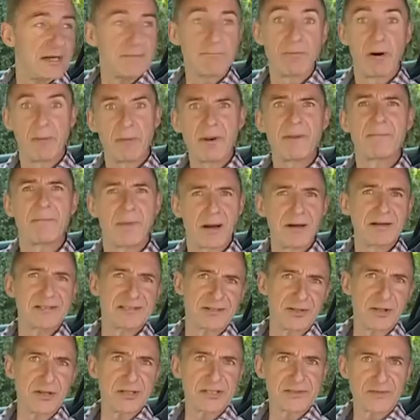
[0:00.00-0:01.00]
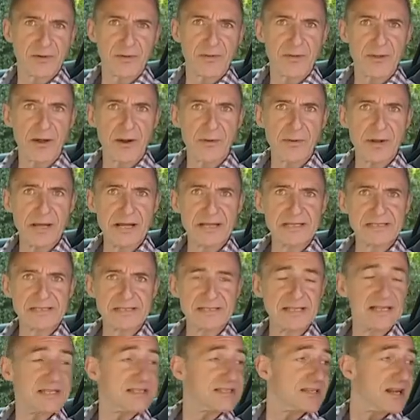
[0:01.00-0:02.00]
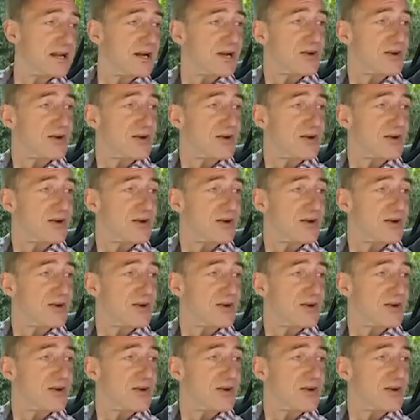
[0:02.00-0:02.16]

Probably most useful, though, is this